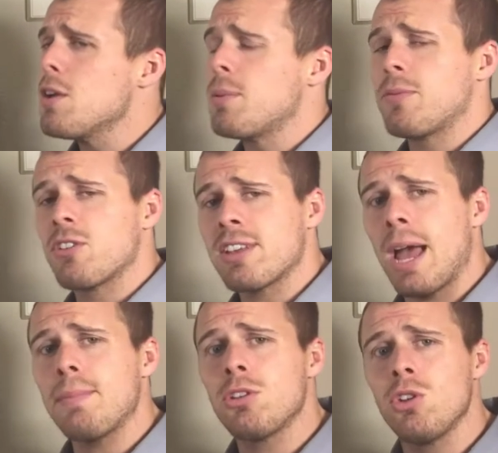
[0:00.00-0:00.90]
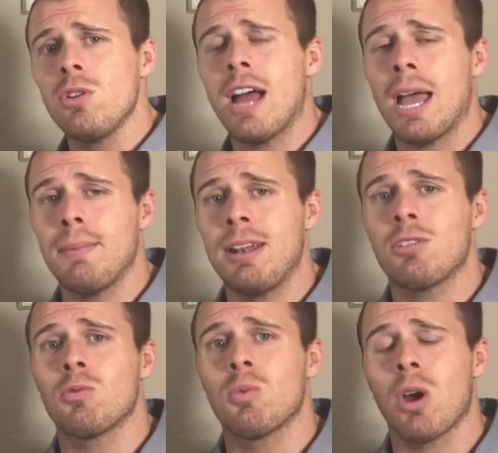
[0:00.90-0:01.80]
But for type 2
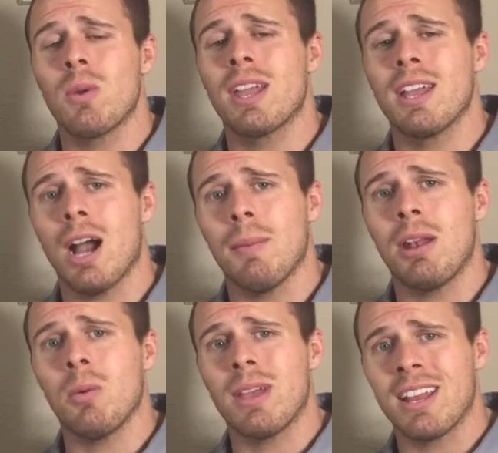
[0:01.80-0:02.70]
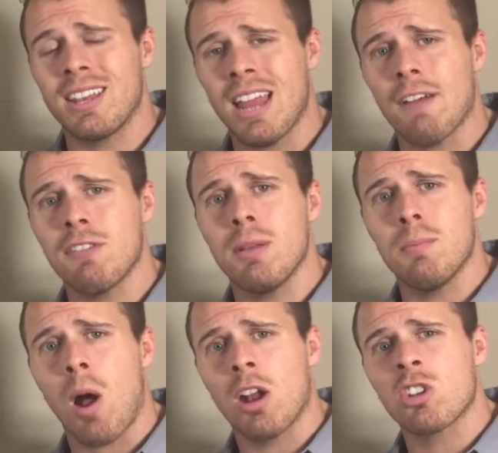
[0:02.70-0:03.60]
diabetes is where we can come in and we can definitely
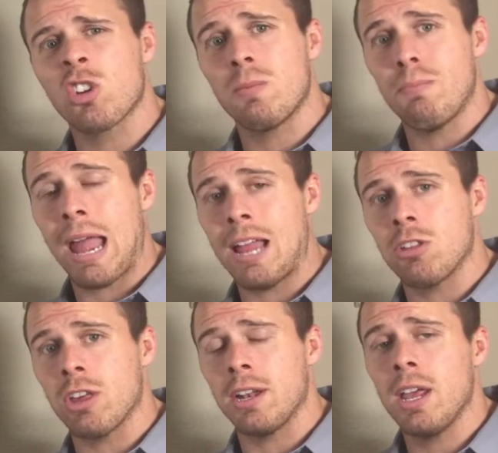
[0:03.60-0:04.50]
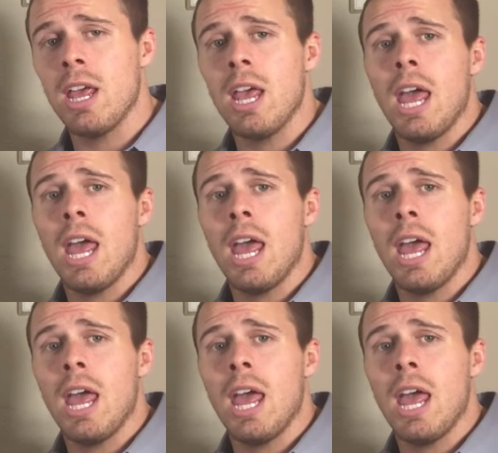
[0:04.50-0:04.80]
monitor and manage it